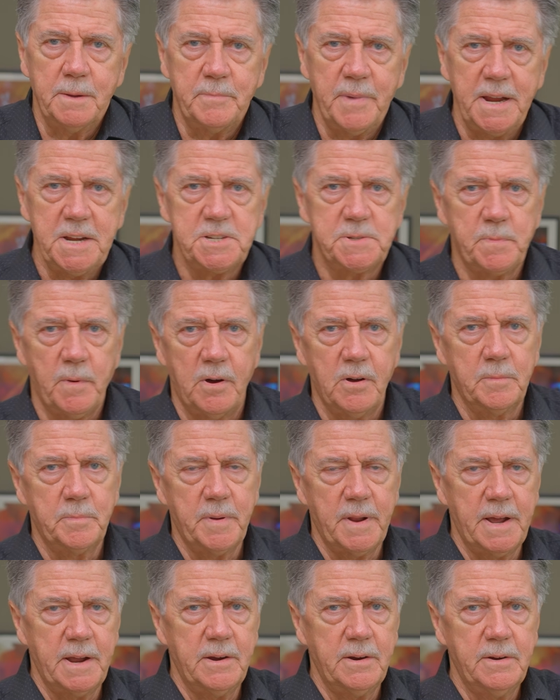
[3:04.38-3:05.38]
baseball
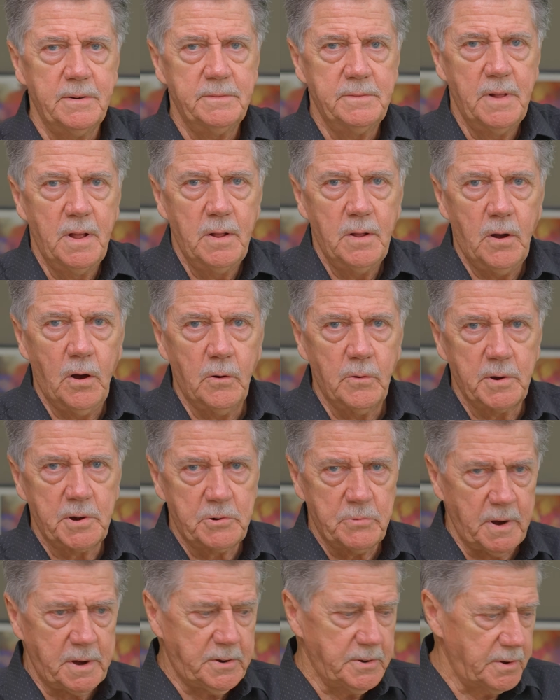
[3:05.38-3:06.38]
player or a
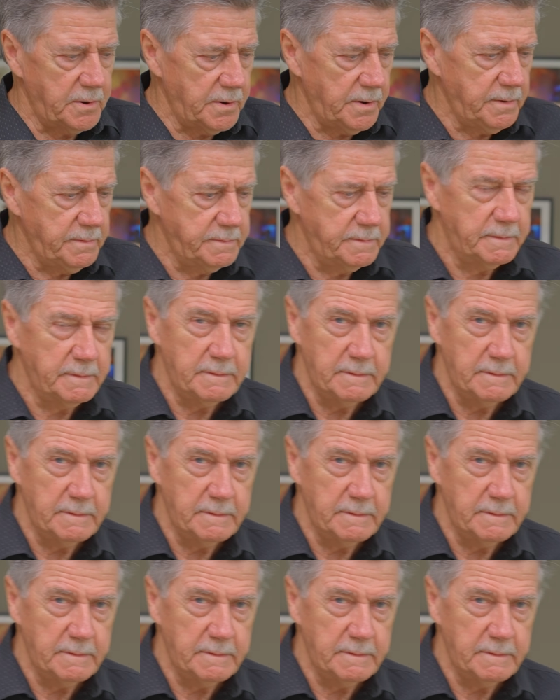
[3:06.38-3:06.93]
cricketer,